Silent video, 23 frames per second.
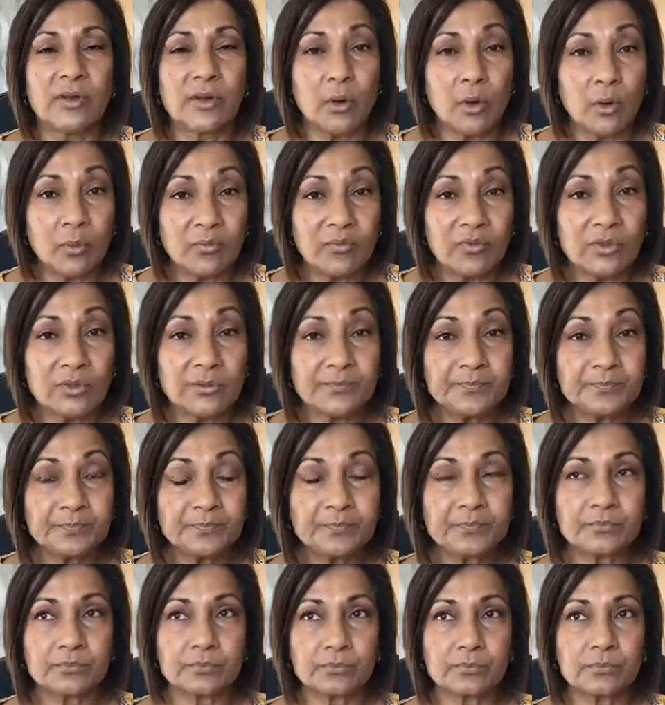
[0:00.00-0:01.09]
hopeful
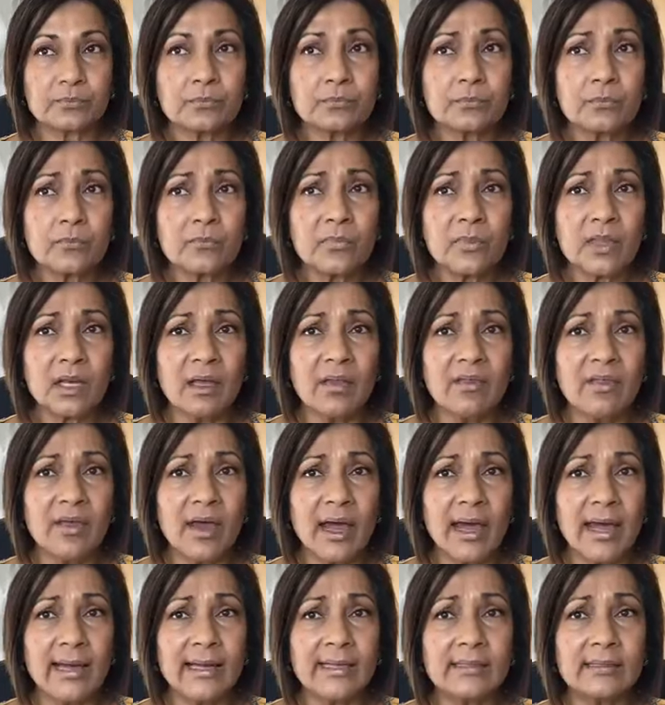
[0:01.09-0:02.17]

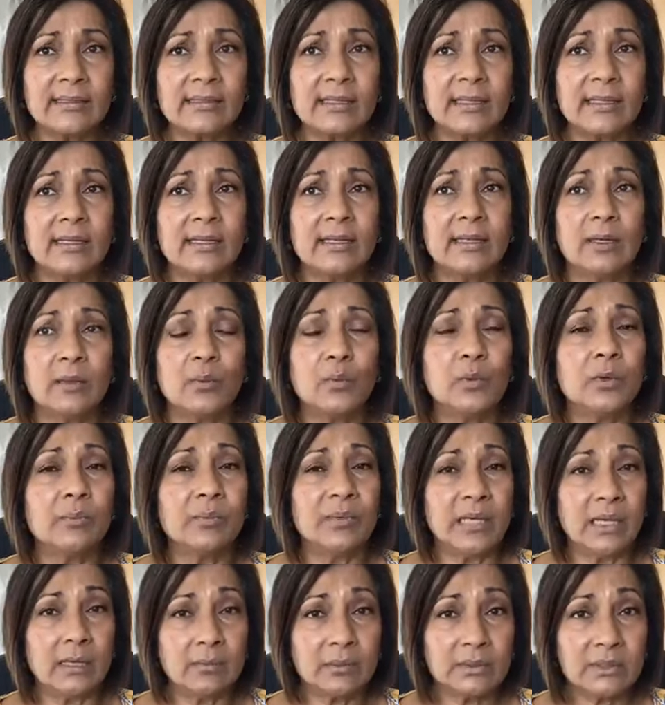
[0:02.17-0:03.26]
that we'll
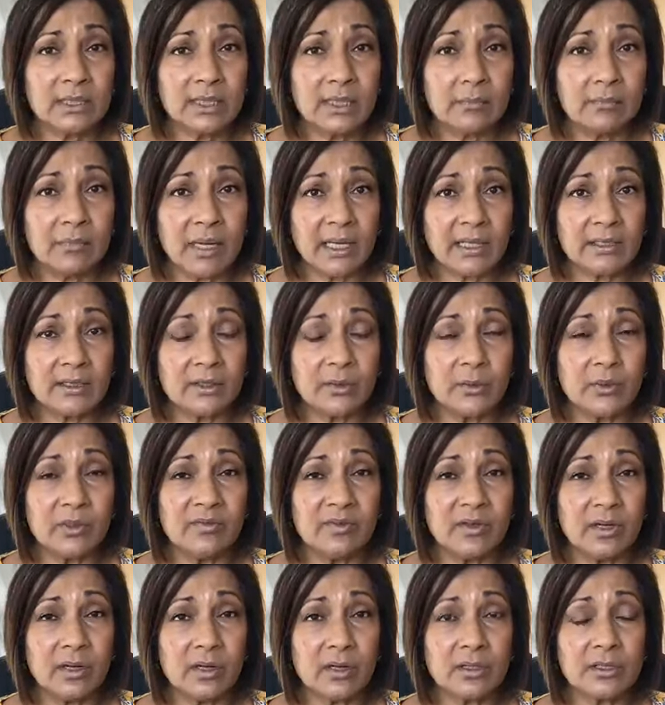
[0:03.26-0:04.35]
be able to get back to
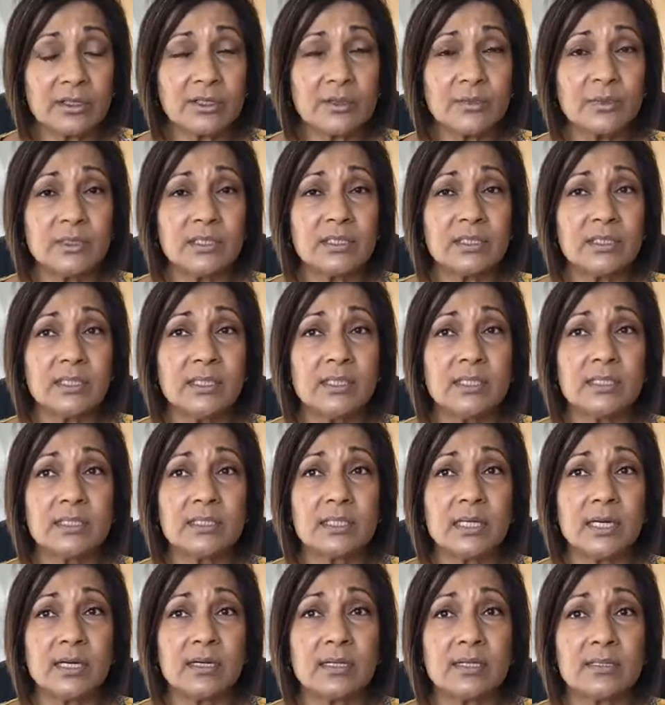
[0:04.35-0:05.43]
Grieving Hearts. We see this
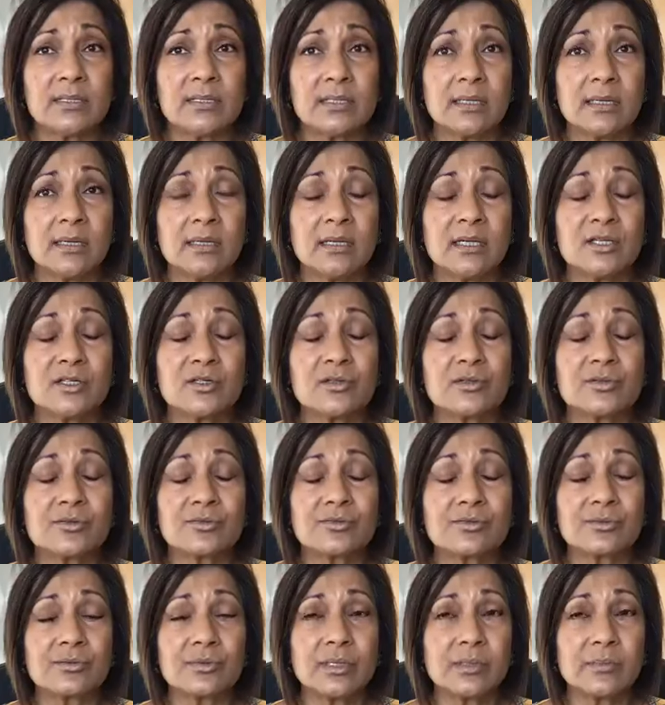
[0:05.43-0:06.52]
as an
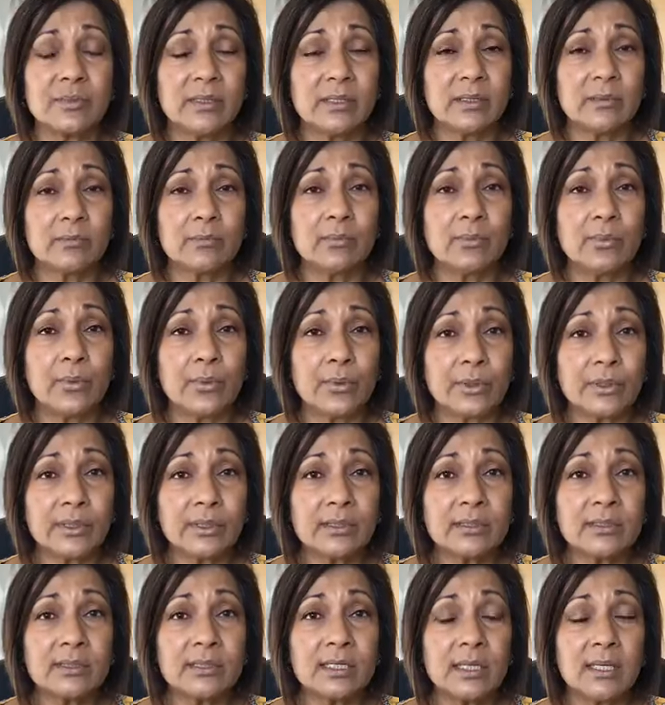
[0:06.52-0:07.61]
extremely
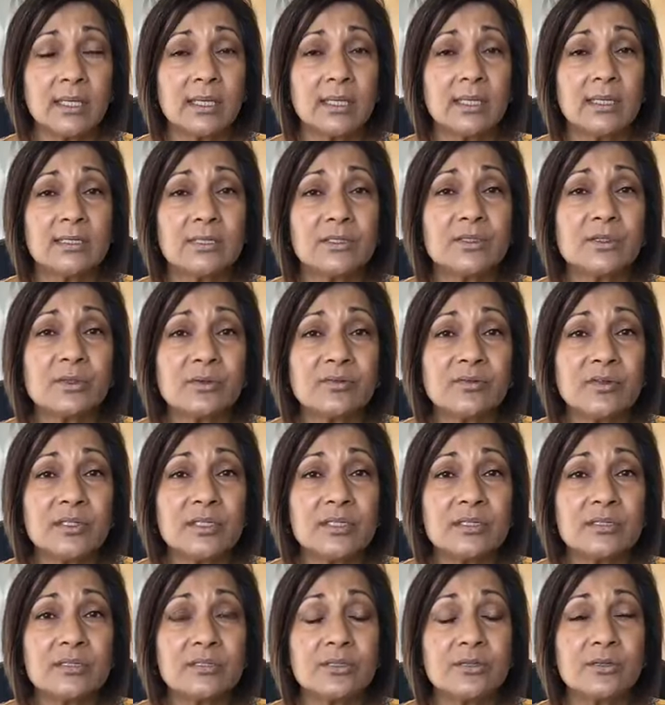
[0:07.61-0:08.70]
important
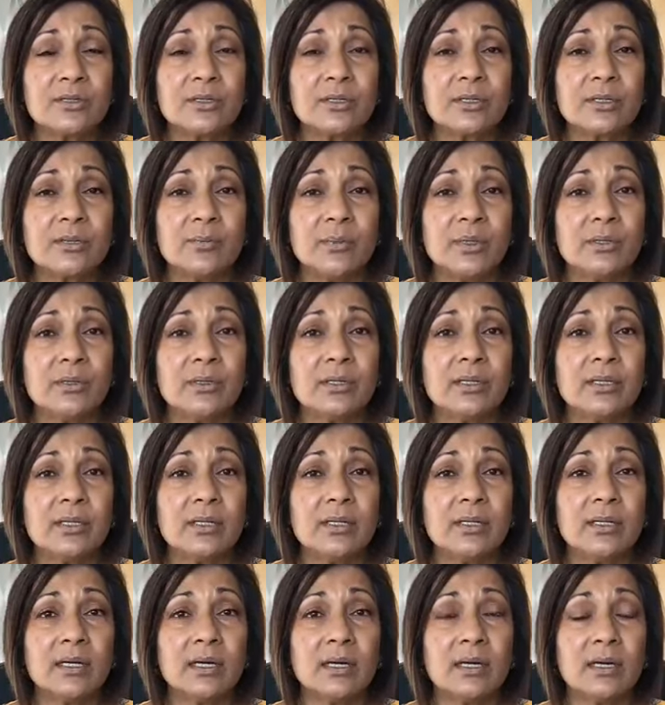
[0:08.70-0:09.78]
service to the
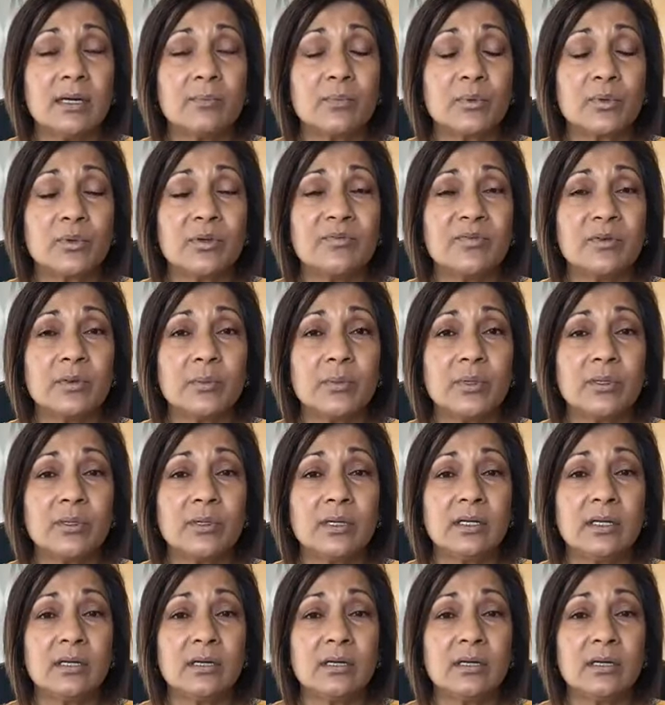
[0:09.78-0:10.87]
community, bereaved
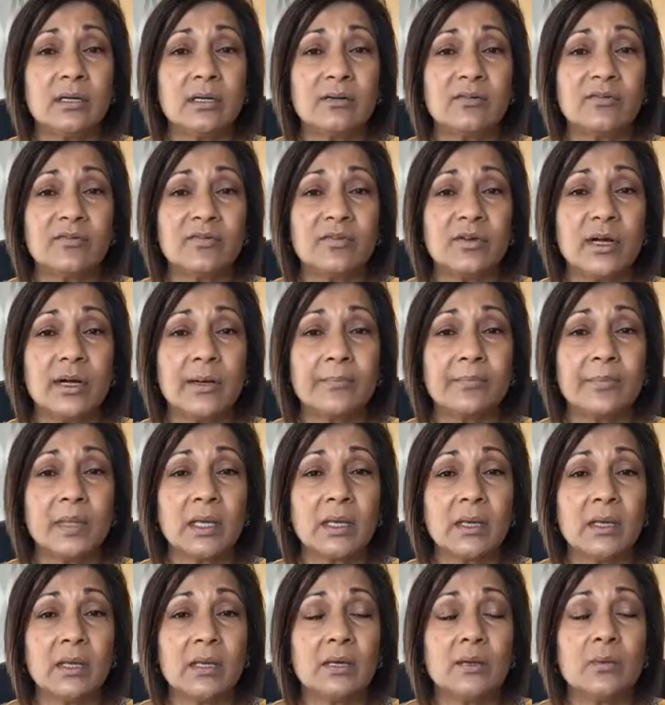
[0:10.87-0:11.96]
community of
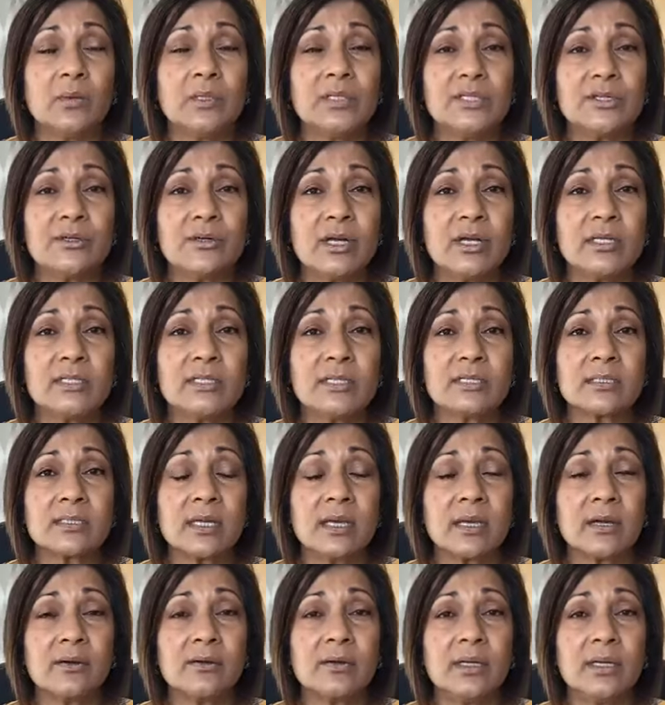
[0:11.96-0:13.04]
Windsor and Essex
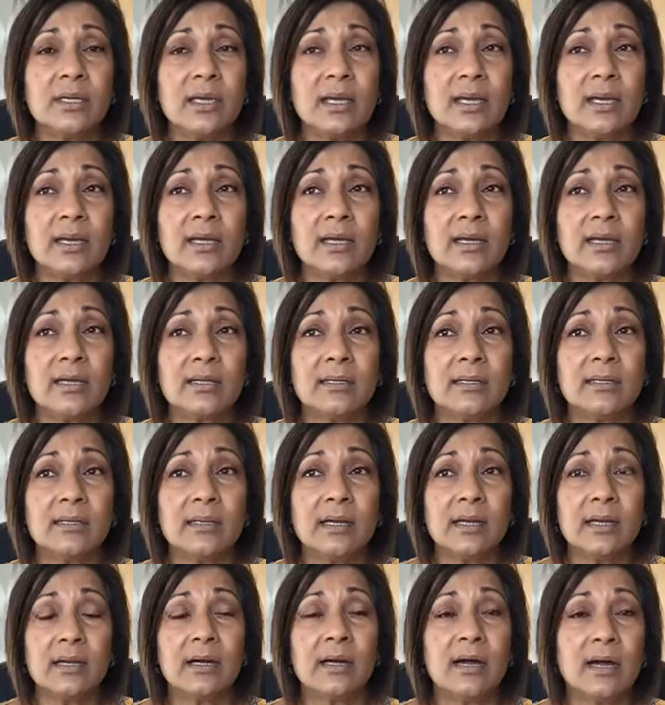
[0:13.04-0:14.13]
County, and
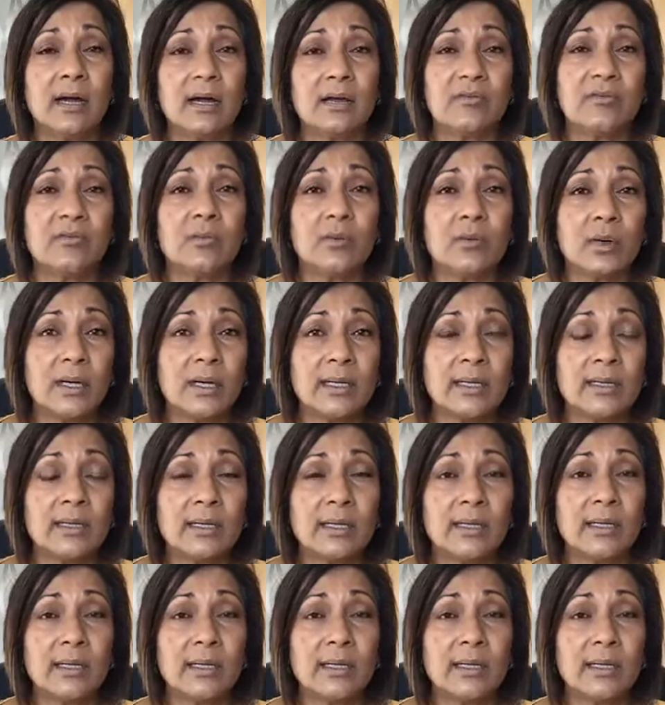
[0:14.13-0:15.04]
I, for one,